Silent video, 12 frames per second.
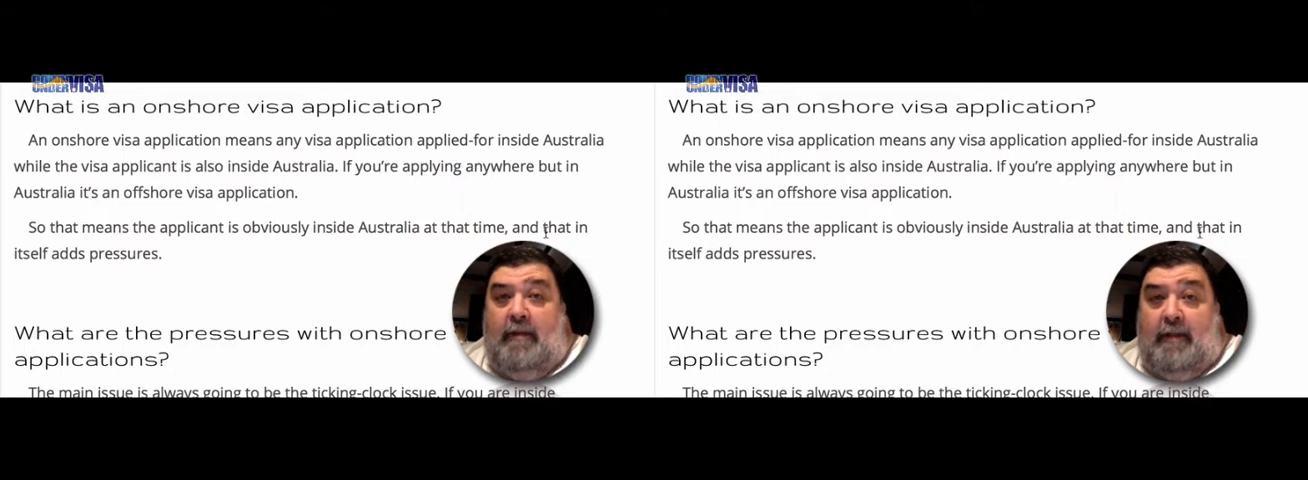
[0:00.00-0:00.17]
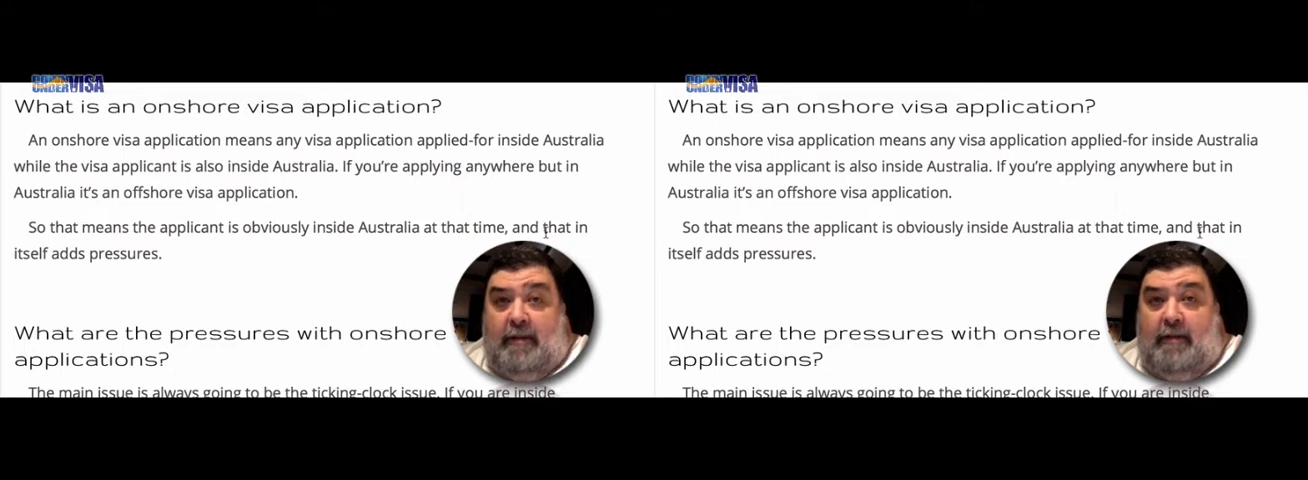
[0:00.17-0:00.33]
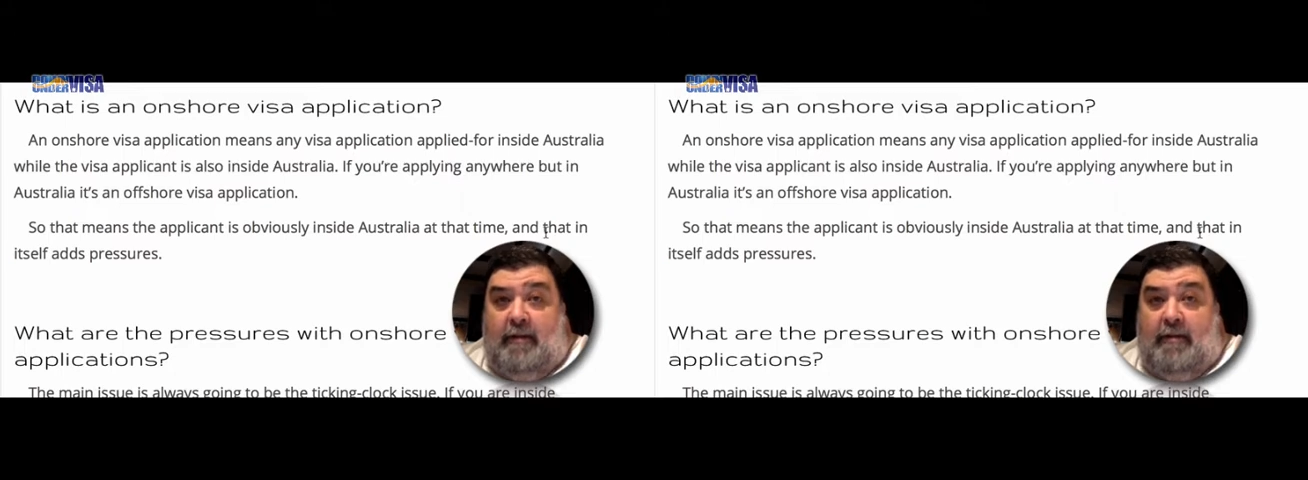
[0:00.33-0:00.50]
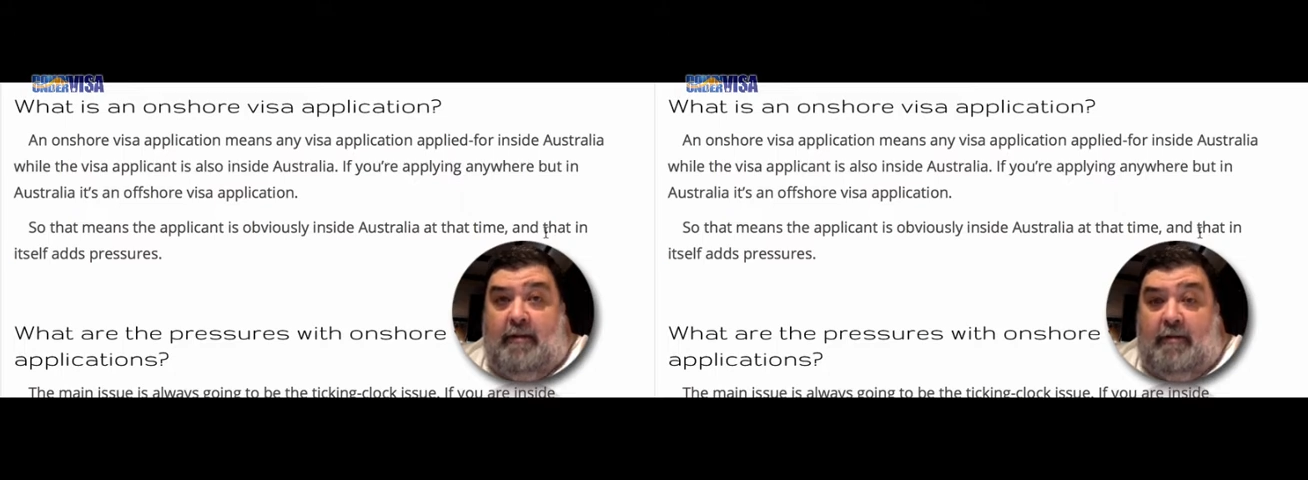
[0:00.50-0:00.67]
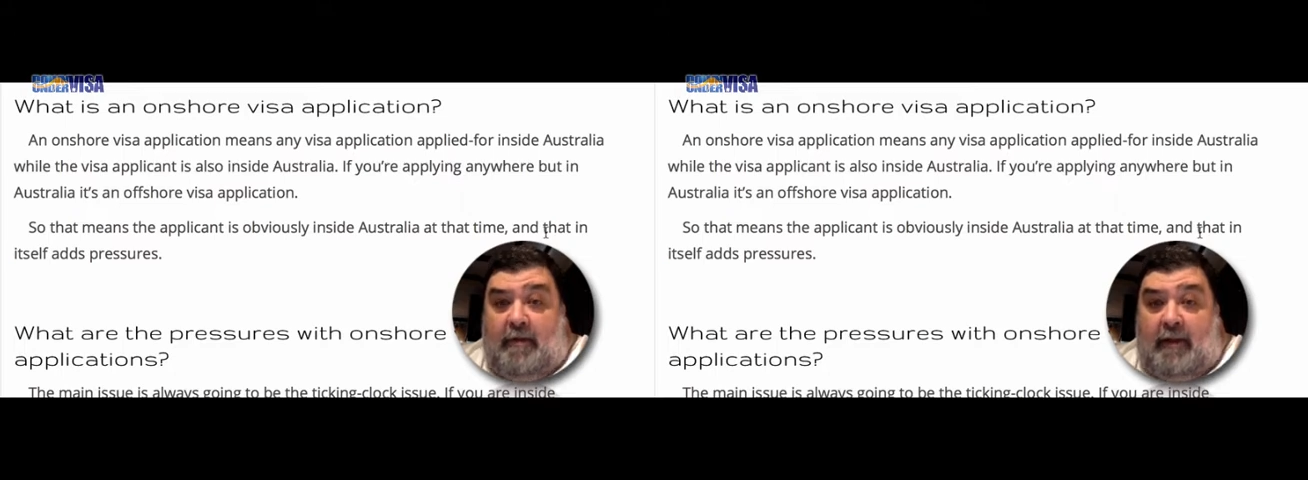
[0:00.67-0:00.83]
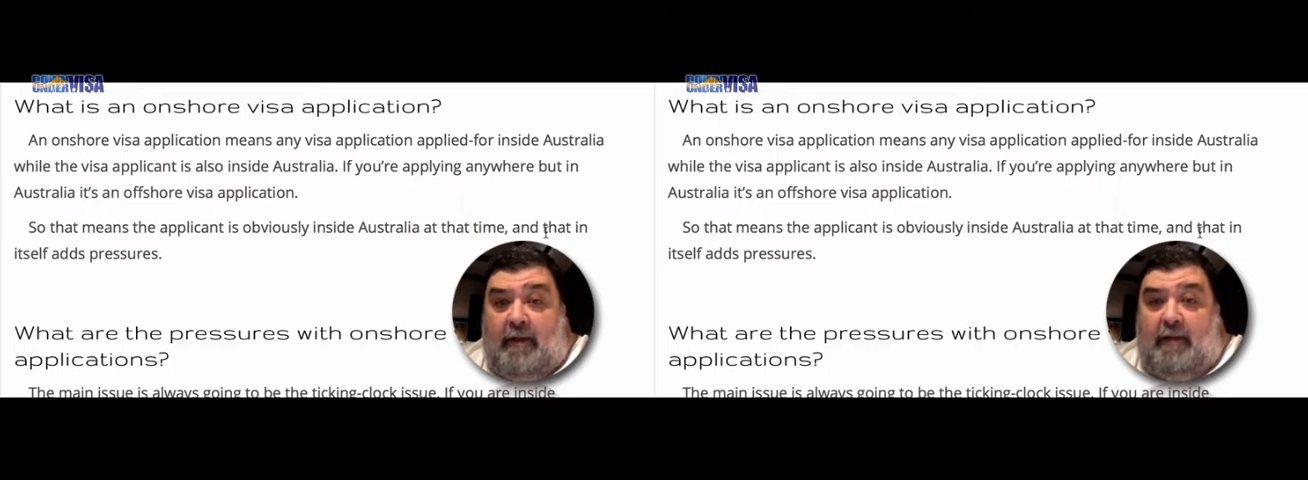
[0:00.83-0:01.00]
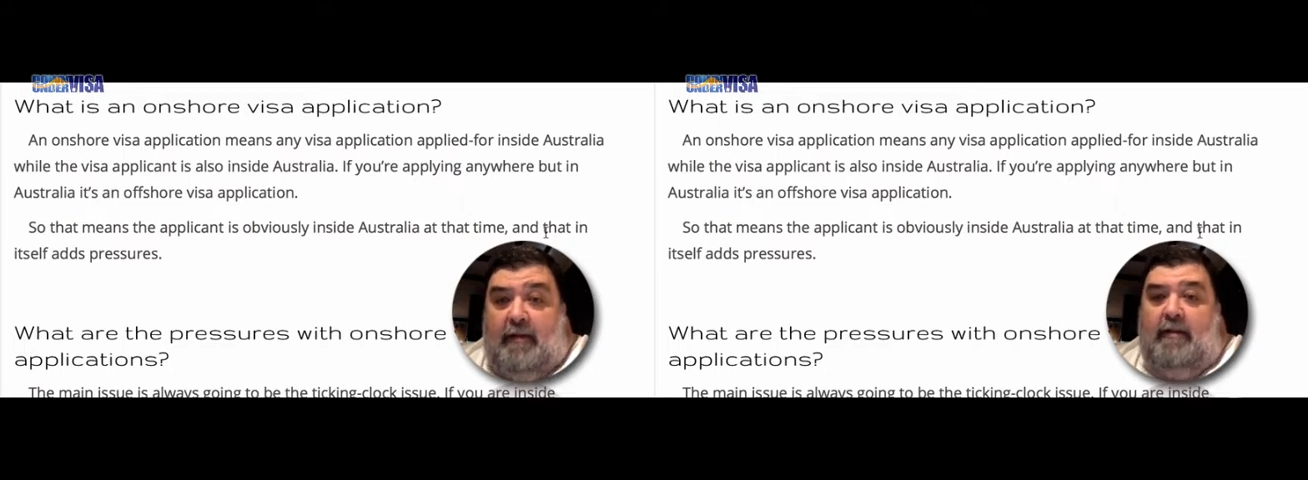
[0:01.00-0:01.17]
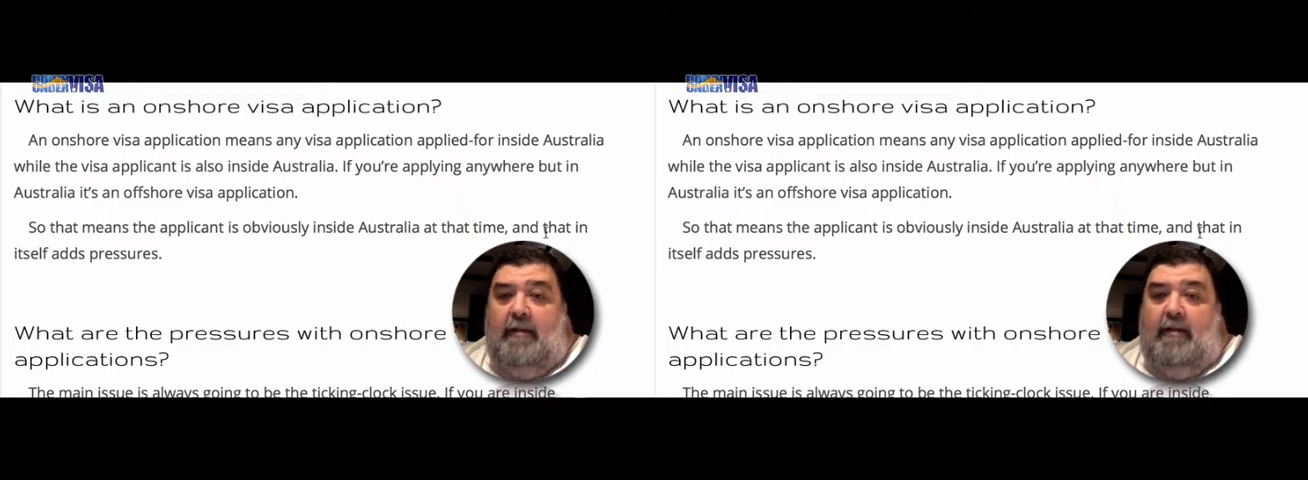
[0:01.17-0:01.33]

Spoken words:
inside Australia.